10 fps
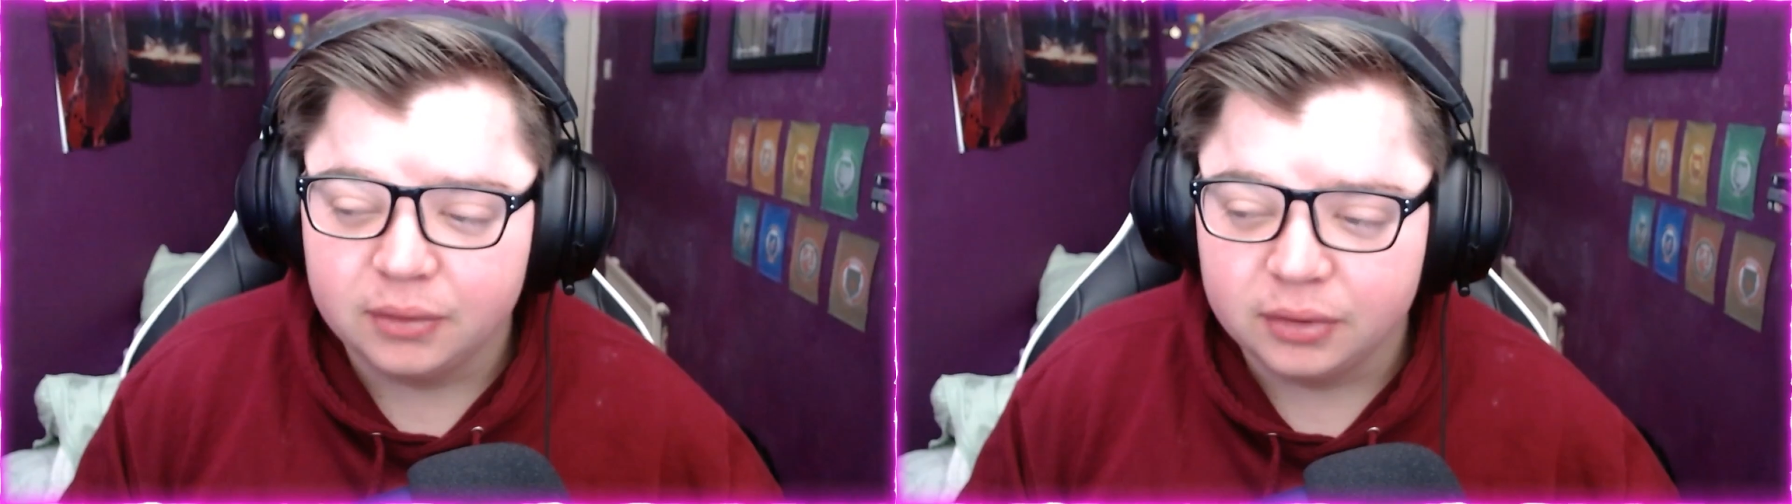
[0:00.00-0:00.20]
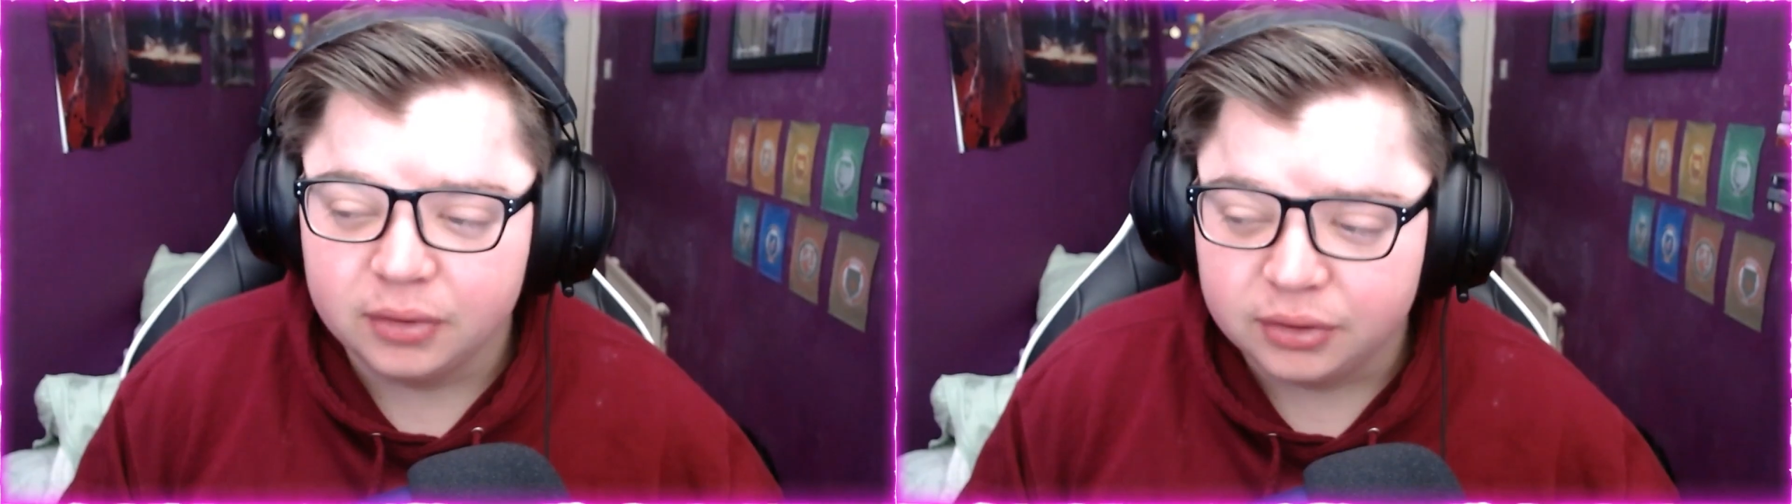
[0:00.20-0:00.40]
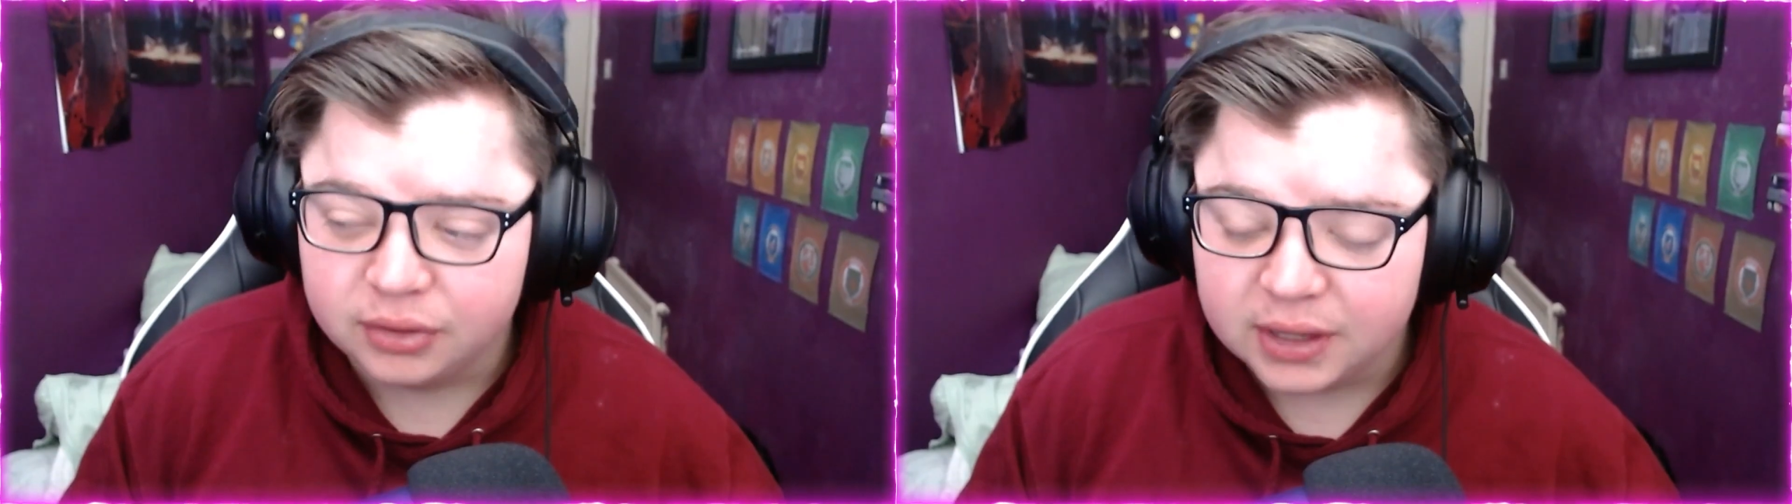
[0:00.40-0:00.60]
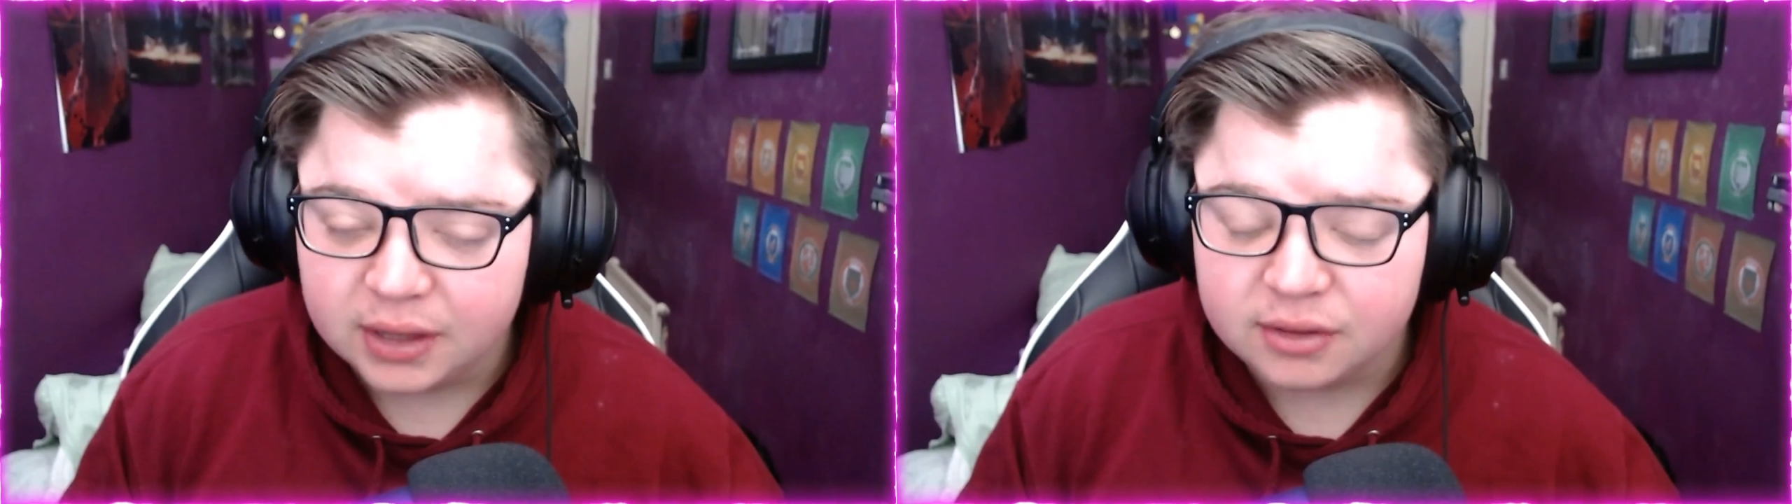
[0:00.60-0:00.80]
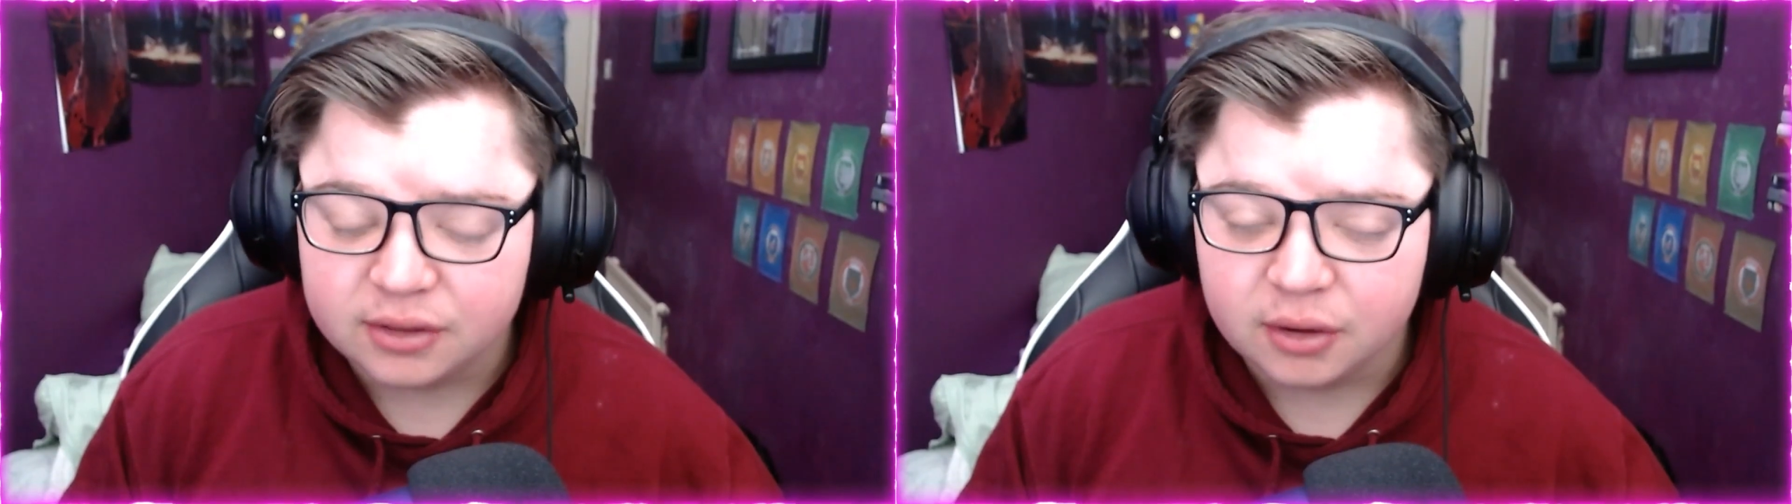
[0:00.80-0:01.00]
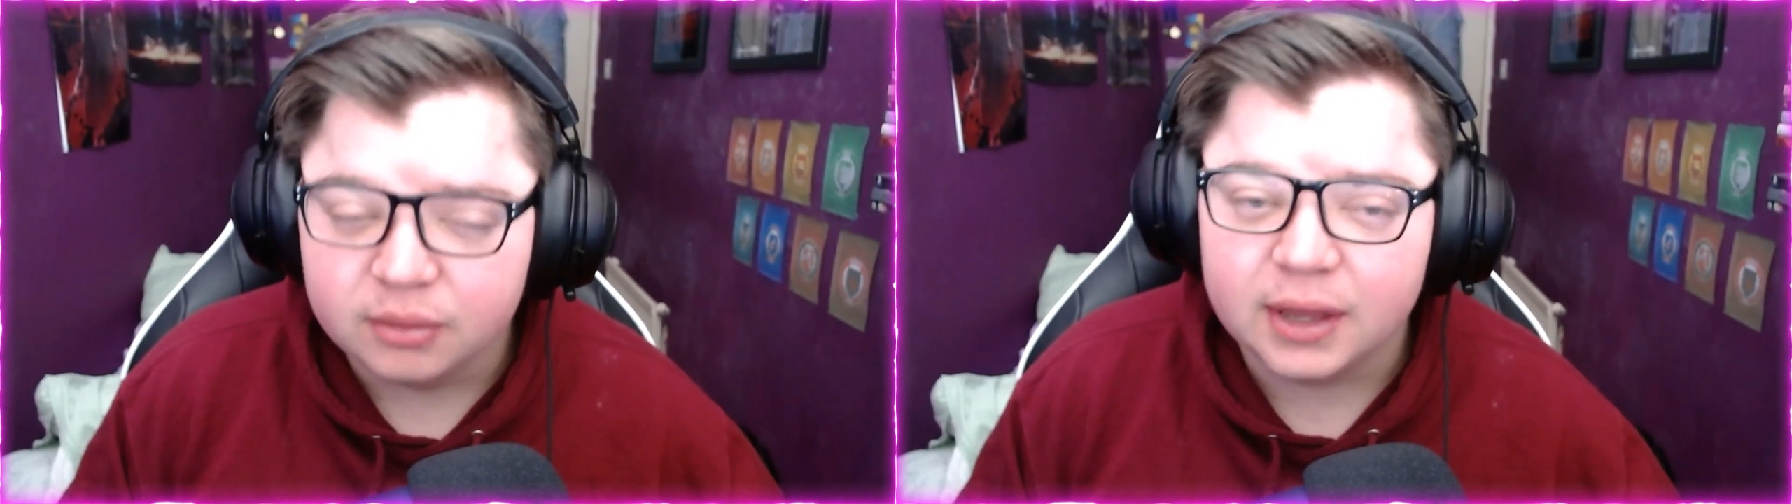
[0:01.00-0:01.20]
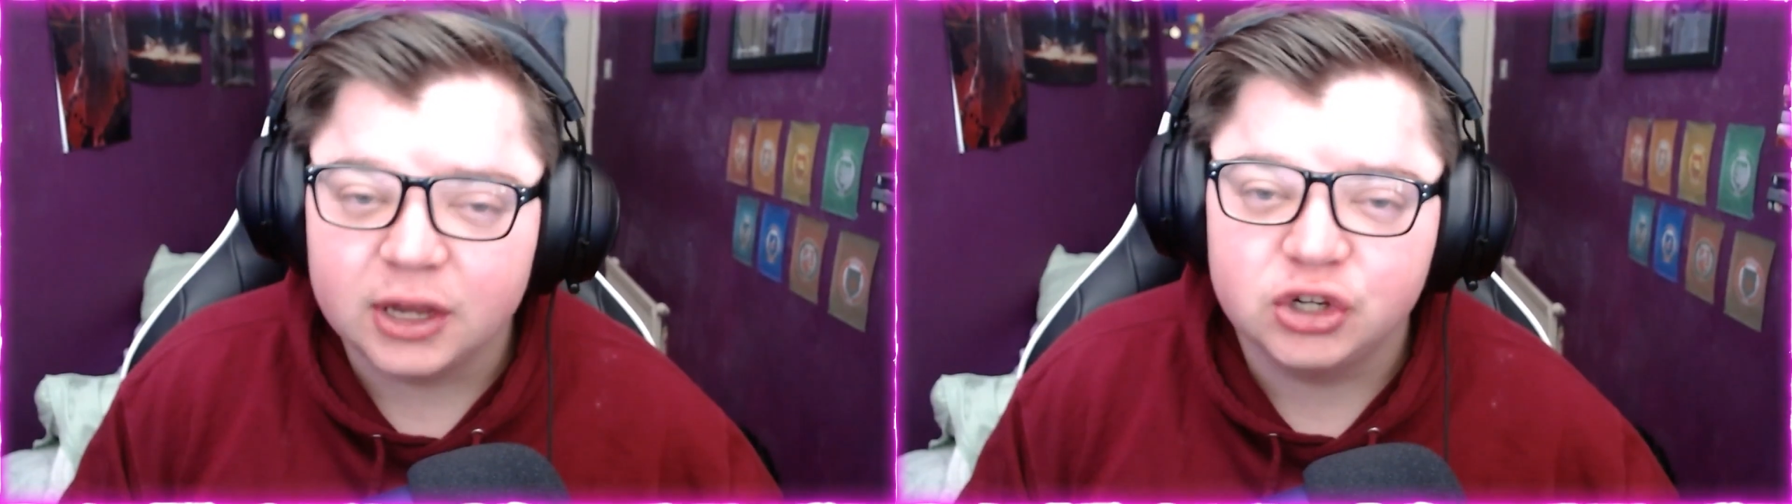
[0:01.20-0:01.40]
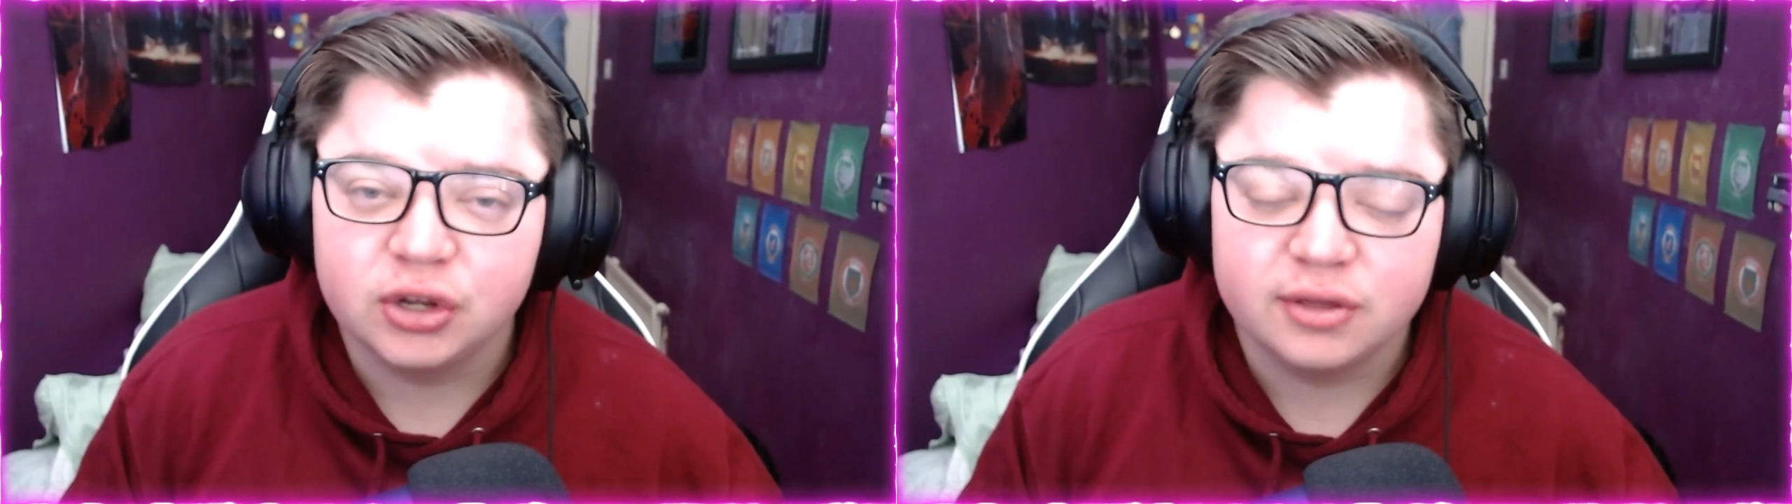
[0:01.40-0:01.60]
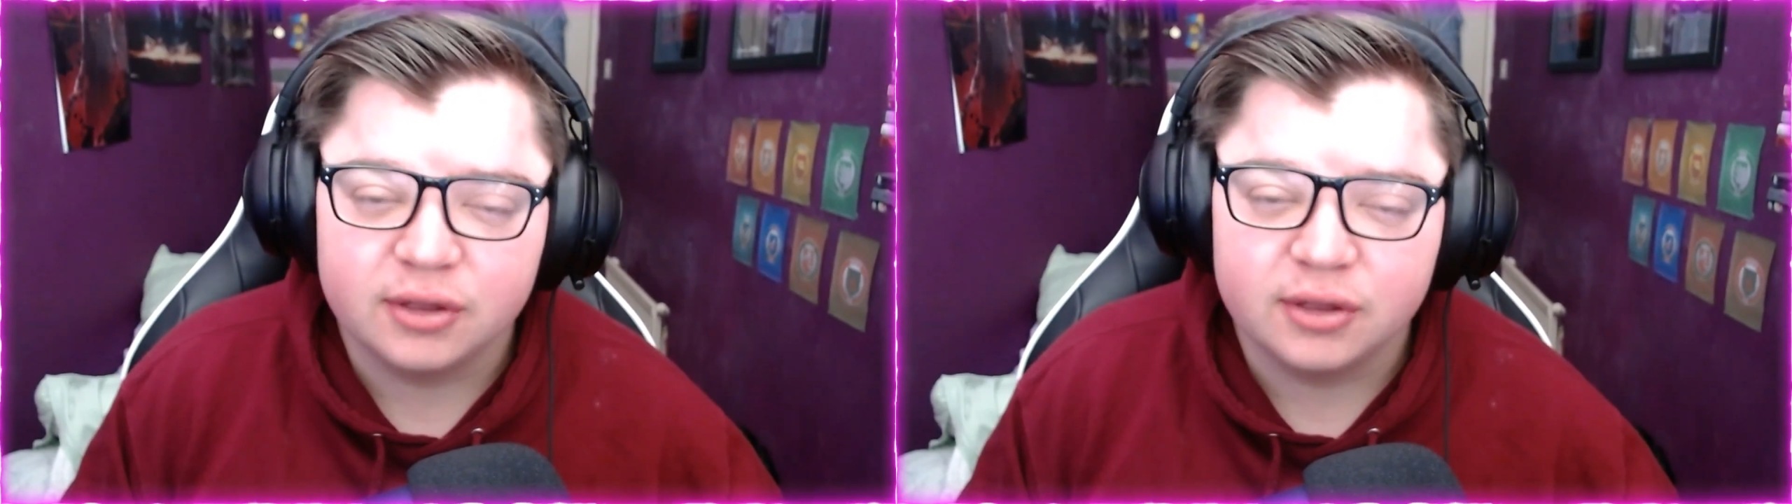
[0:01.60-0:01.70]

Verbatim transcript: These donations are